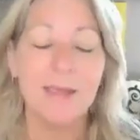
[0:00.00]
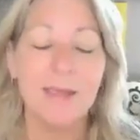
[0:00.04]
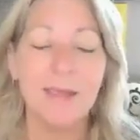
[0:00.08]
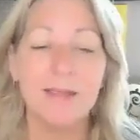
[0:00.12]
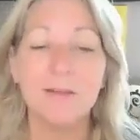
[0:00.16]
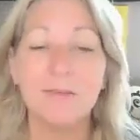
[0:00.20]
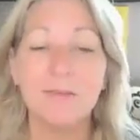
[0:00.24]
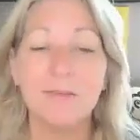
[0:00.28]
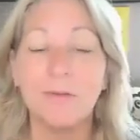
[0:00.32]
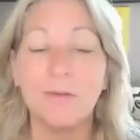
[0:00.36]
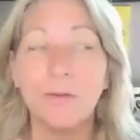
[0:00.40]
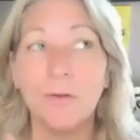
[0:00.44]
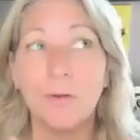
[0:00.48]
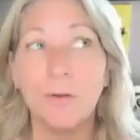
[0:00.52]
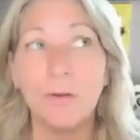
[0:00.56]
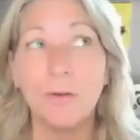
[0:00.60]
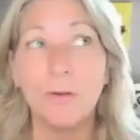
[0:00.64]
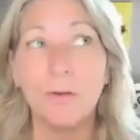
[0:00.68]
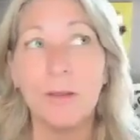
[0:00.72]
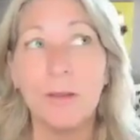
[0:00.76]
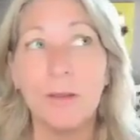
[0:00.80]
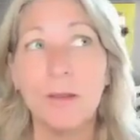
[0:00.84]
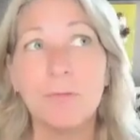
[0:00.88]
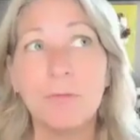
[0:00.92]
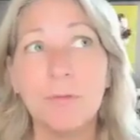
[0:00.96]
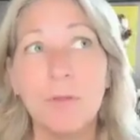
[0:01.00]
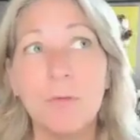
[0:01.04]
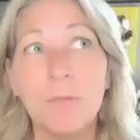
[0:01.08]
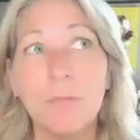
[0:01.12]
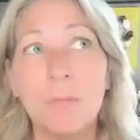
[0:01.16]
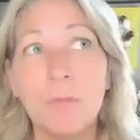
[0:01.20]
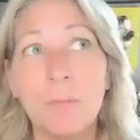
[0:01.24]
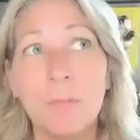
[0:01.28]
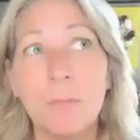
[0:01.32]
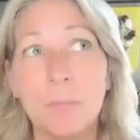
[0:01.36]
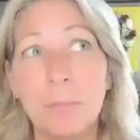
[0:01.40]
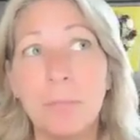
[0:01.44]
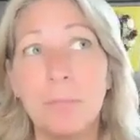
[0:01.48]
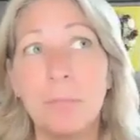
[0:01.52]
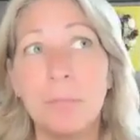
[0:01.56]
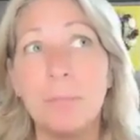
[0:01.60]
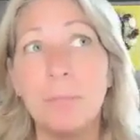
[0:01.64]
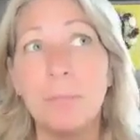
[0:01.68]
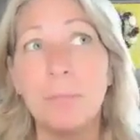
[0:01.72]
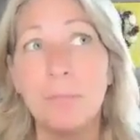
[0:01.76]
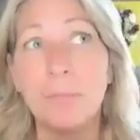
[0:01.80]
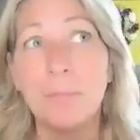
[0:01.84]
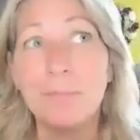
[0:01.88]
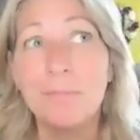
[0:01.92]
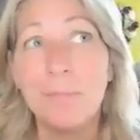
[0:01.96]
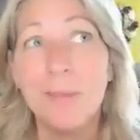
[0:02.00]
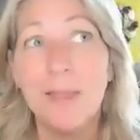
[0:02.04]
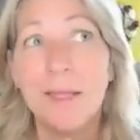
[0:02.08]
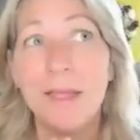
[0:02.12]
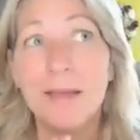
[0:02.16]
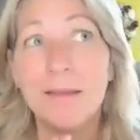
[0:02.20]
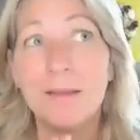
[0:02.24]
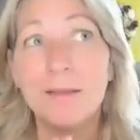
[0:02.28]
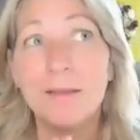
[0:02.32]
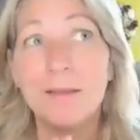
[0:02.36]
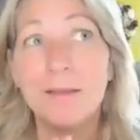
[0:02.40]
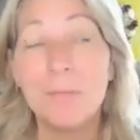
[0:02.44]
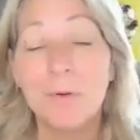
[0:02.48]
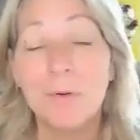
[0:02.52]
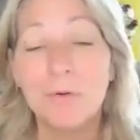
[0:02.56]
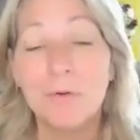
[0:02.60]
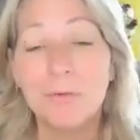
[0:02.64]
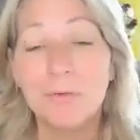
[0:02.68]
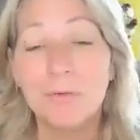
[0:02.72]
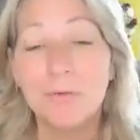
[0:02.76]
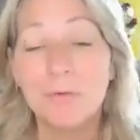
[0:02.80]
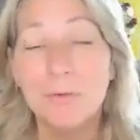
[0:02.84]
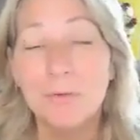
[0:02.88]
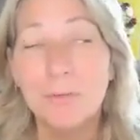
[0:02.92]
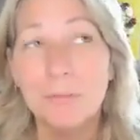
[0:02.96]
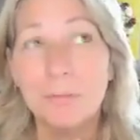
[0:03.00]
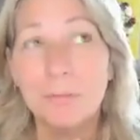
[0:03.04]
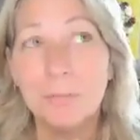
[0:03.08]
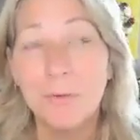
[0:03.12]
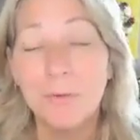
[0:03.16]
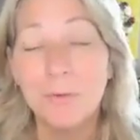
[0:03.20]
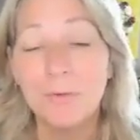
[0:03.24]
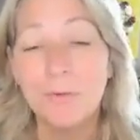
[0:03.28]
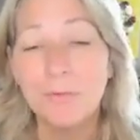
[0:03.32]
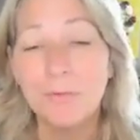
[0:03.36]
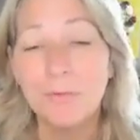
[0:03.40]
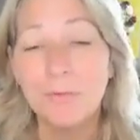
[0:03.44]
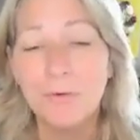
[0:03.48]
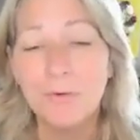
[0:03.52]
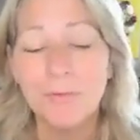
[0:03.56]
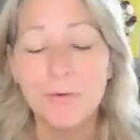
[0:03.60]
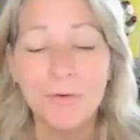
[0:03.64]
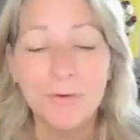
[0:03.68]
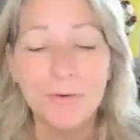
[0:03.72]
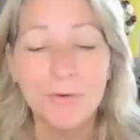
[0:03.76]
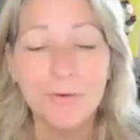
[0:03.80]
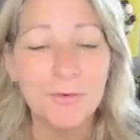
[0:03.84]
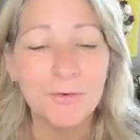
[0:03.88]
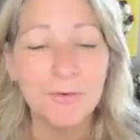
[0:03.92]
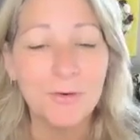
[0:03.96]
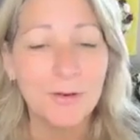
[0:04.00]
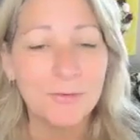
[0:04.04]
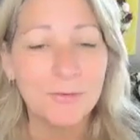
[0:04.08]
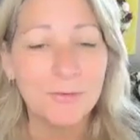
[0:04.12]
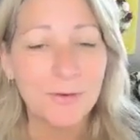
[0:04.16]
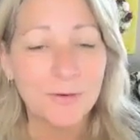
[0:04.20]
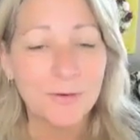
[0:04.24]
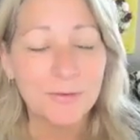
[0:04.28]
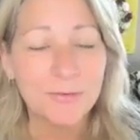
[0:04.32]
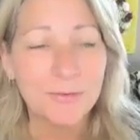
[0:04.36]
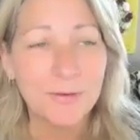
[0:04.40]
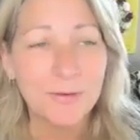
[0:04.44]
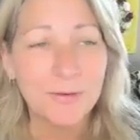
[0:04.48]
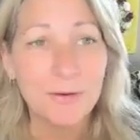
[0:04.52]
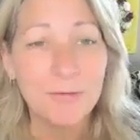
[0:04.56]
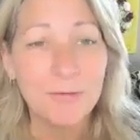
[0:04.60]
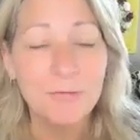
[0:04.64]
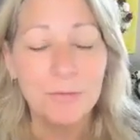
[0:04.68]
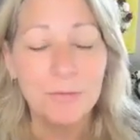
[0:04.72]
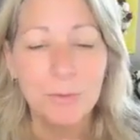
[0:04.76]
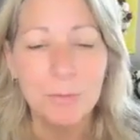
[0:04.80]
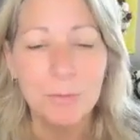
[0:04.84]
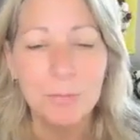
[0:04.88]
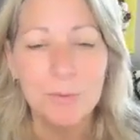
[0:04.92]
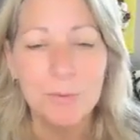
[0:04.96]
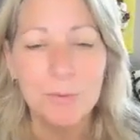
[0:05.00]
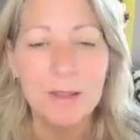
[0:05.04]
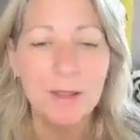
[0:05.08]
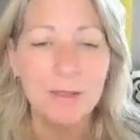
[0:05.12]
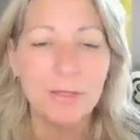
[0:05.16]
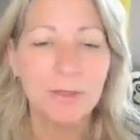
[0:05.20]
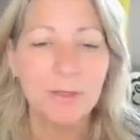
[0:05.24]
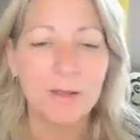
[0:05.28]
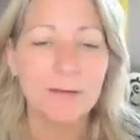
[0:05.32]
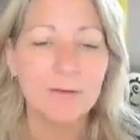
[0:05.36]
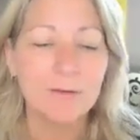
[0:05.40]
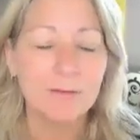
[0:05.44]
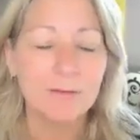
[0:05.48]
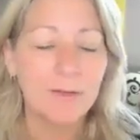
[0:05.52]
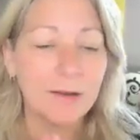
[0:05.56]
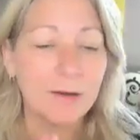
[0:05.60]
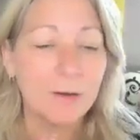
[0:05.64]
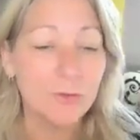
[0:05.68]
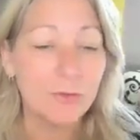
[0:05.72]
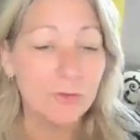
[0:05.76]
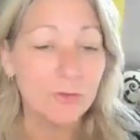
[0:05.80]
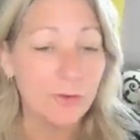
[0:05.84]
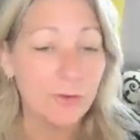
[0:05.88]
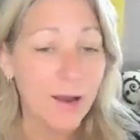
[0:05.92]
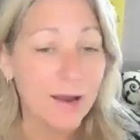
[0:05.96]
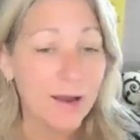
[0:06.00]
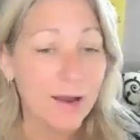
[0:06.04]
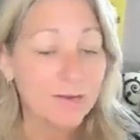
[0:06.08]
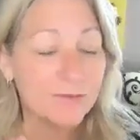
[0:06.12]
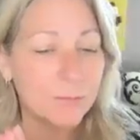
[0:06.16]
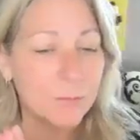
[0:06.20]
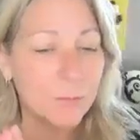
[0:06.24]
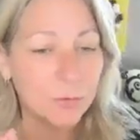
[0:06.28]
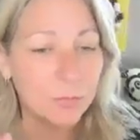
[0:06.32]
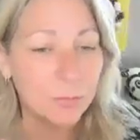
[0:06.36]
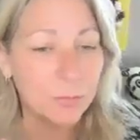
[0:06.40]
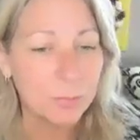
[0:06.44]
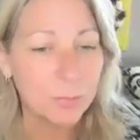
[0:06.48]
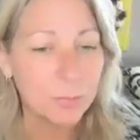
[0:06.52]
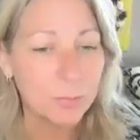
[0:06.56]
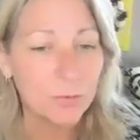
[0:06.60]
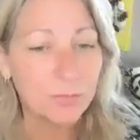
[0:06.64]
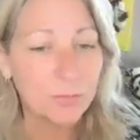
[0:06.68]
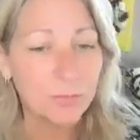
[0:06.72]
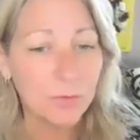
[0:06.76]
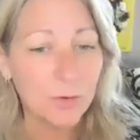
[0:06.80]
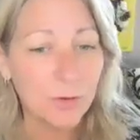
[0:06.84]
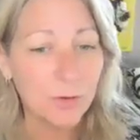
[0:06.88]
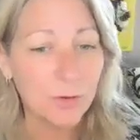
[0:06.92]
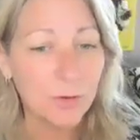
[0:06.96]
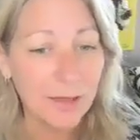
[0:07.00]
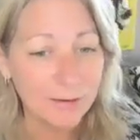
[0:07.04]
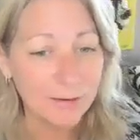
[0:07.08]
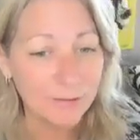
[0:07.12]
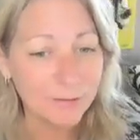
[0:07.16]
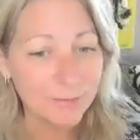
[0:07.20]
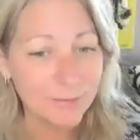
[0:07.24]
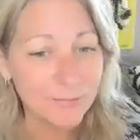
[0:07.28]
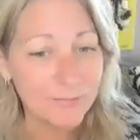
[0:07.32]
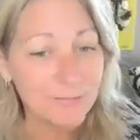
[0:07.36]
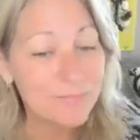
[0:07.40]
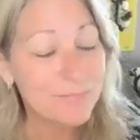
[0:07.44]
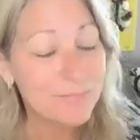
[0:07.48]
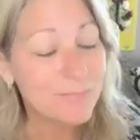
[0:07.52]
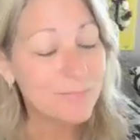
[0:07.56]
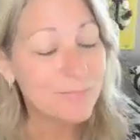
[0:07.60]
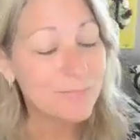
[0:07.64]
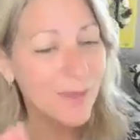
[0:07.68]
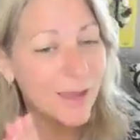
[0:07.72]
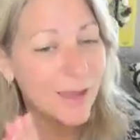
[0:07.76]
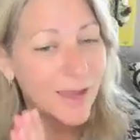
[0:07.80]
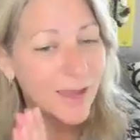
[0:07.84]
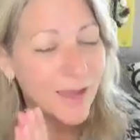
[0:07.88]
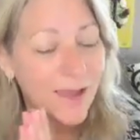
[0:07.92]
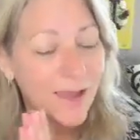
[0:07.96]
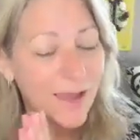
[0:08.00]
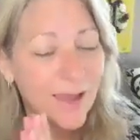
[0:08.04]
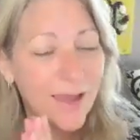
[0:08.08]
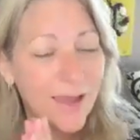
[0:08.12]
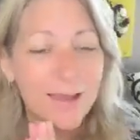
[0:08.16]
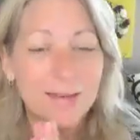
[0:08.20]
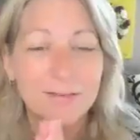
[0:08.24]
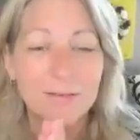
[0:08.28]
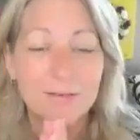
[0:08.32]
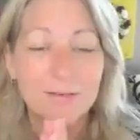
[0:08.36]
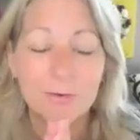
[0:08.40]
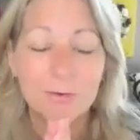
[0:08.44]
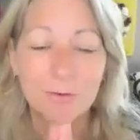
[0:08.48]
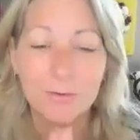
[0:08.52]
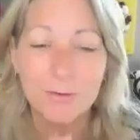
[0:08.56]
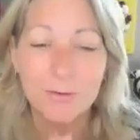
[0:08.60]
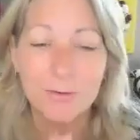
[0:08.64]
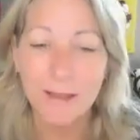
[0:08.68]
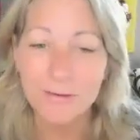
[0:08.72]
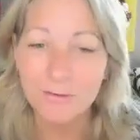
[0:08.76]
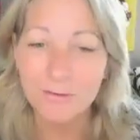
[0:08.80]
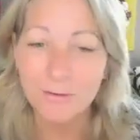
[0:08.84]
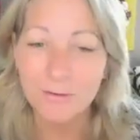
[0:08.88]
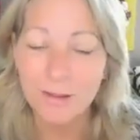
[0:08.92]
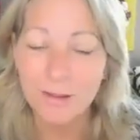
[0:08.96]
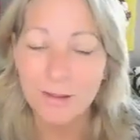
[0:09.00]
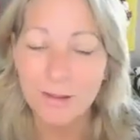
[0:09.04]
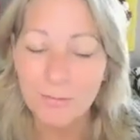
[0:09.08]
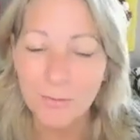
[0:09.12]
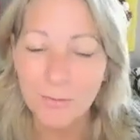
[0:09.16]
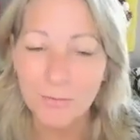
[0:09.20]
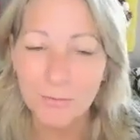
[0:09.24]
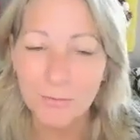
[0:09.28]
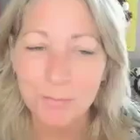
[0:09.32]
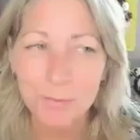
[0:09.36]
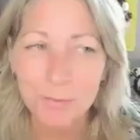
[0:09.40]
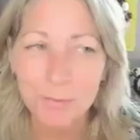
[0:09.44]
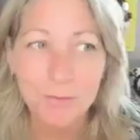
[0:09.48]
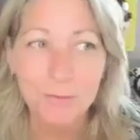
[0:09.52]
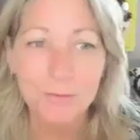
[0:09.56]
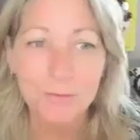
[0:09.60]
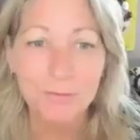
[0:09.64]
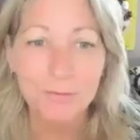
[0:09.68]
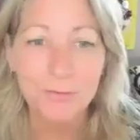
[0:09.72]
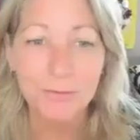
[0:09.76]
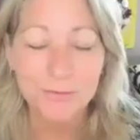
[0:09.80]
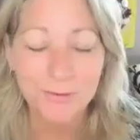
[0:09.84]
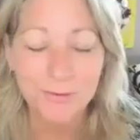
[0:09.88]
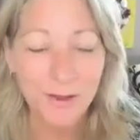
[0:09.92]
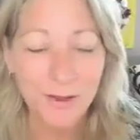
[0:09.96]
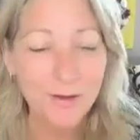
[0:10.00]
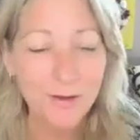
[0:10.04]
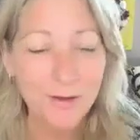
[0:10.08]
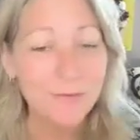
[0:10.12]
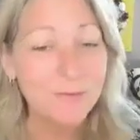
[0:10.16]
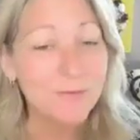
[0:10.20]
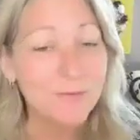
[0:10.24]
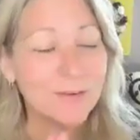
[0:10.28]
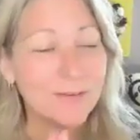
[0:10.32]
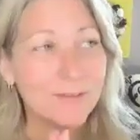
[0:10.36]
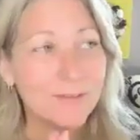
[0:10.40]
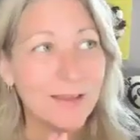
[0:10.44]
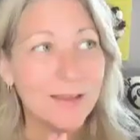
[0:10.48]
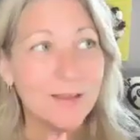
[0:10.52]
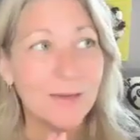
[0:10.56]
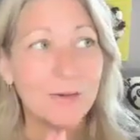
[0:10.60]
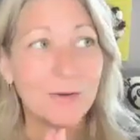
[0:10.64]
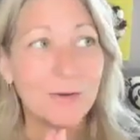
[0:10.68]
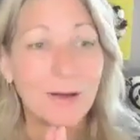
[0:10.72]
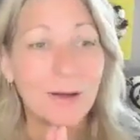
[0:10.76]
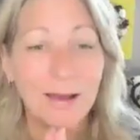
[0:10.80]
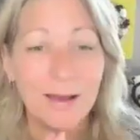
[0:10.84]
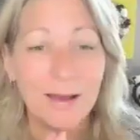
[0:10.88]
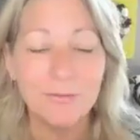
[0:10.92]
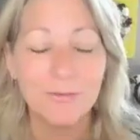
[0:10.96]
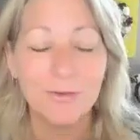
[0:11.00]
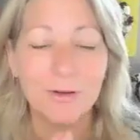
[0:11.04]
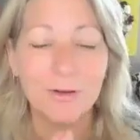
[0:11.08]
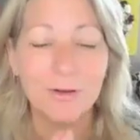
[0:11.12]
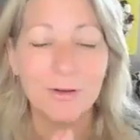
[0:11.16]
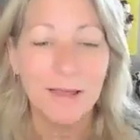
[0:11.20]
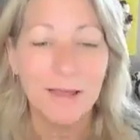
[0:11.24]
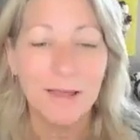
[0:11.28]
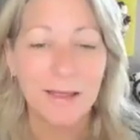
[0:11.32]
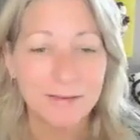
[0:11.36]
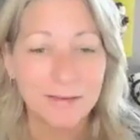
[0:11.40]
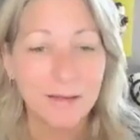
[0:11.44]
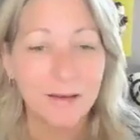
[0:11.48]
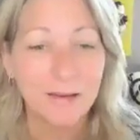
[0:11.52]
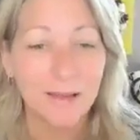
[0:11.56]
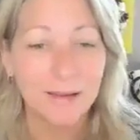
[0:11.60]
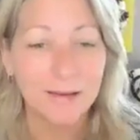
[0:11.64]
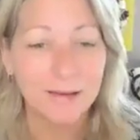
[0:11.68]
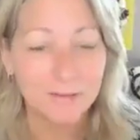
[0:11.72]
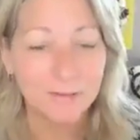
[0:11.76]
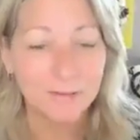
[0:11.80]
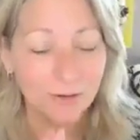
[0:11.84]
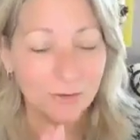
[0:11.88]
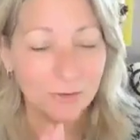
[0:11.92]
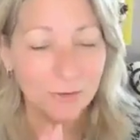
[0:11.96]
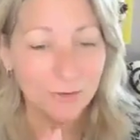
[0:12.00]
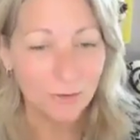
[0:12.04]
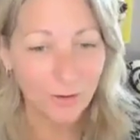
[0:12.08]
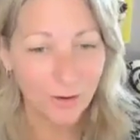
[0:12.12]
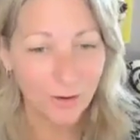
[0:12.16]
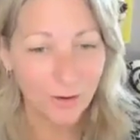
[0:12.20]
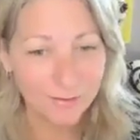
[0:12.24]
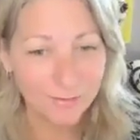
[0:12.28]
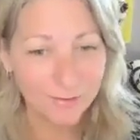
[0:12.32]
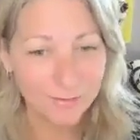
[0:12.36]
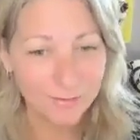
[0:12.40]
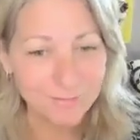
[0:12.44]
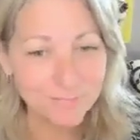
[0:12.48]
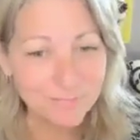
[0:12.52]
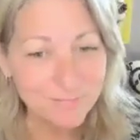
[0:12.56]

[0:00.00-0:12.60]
Is if the most beautiful version of yourself will be the things that attracts the most beautiful life. And to get to that most beautiful self is that you have to let the light shine.